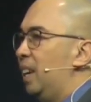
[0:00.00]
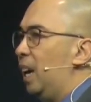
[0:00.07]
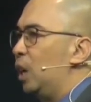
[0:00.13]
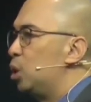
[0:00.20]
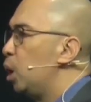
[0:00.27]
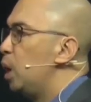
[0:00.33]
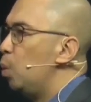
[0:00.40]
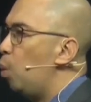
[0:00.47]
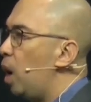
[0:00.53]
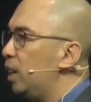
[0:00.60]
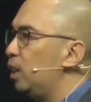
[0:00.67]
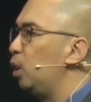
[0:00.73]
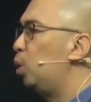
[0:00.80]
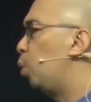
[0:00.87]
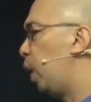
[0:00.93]
And so he
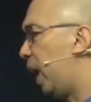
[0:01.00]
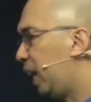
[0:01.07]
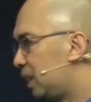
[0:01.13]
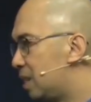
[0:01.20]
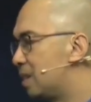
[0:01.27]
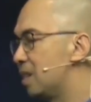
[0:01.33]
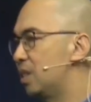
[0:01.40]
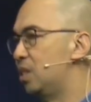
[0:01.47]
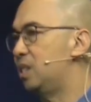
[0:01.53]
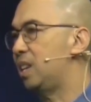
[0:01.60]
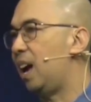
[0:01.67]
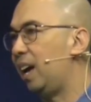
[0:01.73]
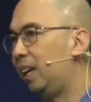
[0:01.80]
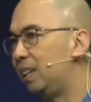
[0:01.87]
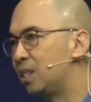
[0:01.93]
wanted to
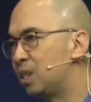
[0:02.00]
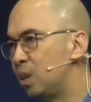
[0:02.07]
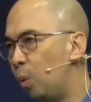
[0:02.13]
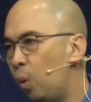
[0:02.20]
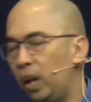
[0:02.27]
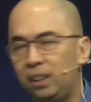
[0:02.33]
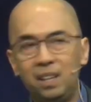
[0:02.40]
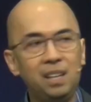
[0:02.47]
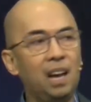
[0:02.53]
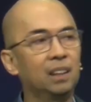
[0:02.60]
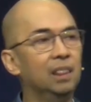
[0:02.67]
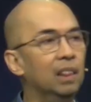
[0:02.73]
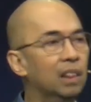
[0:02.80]
exercise what he had